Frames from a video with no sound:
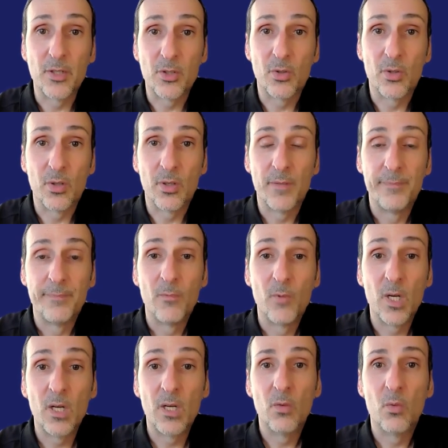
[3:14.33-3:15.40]
score.
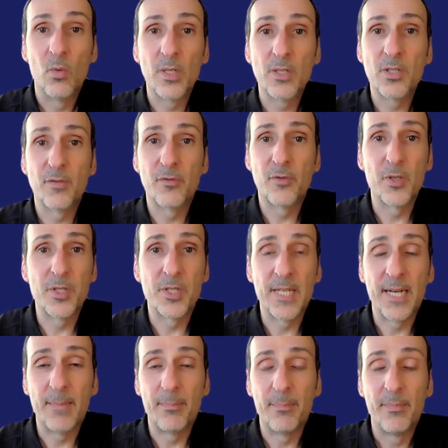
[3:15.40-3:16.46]
Well, what's the first
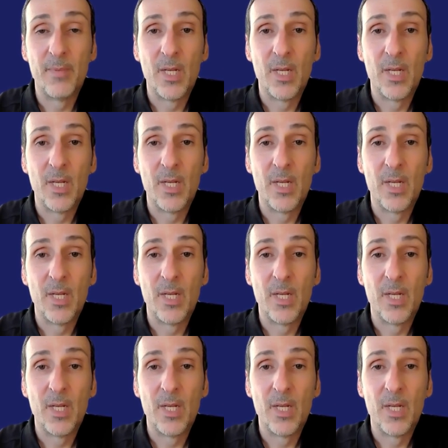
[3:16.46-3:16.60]
step?